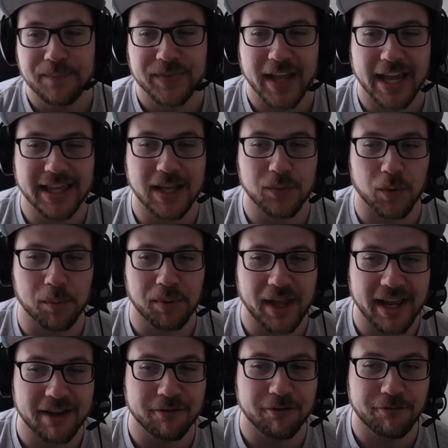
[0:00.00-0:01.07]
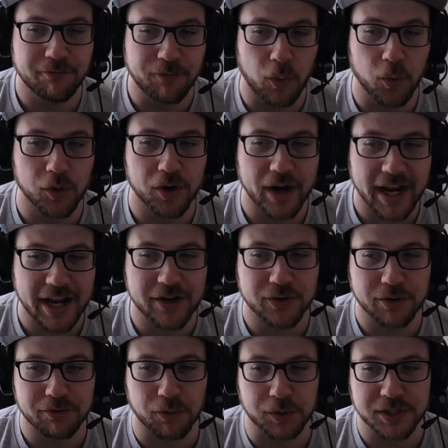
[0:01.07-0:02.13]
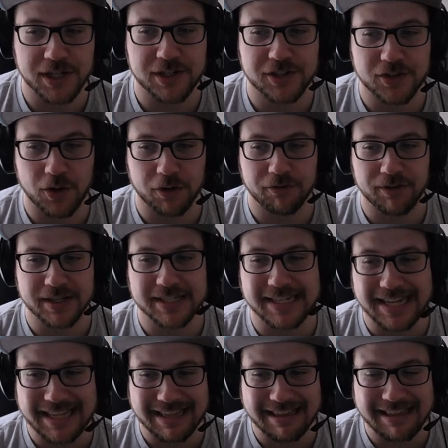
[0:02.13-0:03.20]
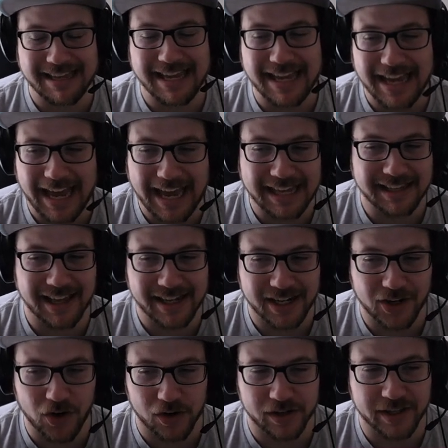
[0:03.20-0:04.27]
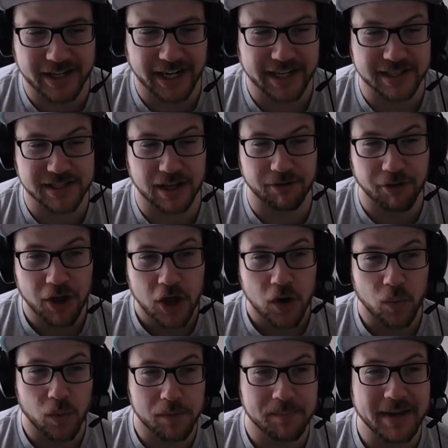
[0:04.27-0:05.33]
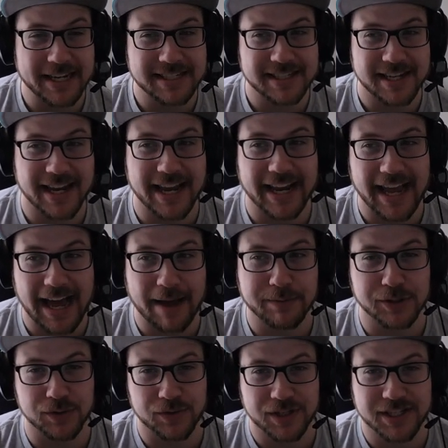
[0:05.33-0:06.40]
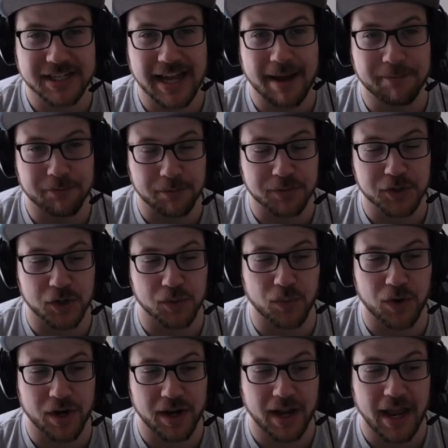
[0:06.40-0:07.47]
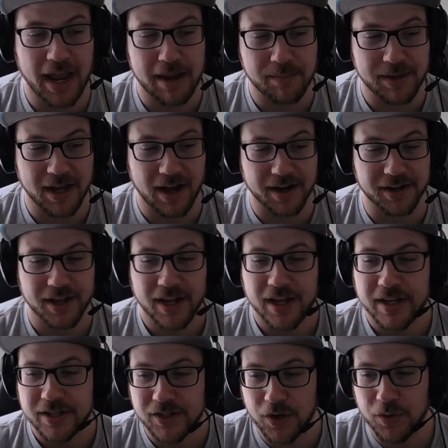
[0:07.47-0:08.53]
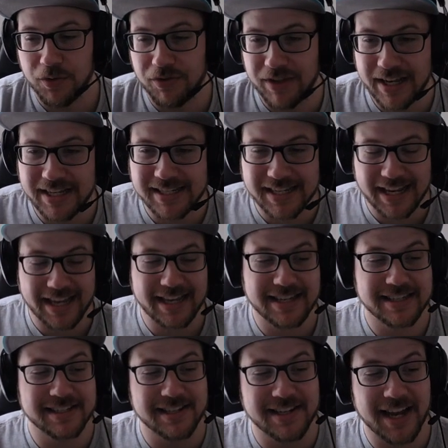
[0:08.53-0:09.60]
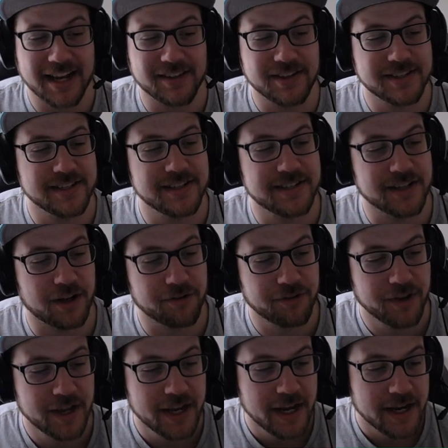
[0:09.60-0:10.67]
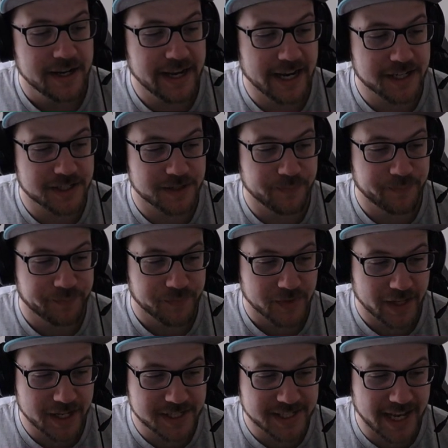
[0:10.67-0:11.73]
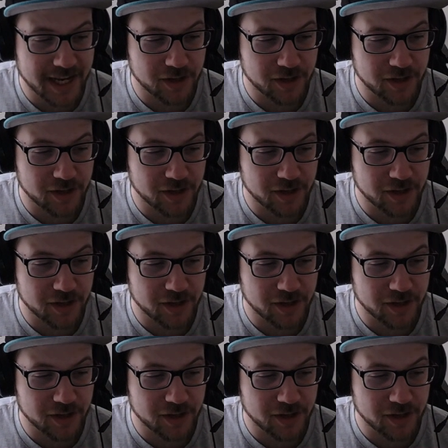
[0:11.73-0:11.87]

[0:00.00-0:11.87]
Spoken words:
and then we're playing 4 Android 14 Stoic Fist, the headlining card of the deck itself, what makes the deck absolutely snap from turn 1 and beyond. So this is the deck list itself. Next, let's take a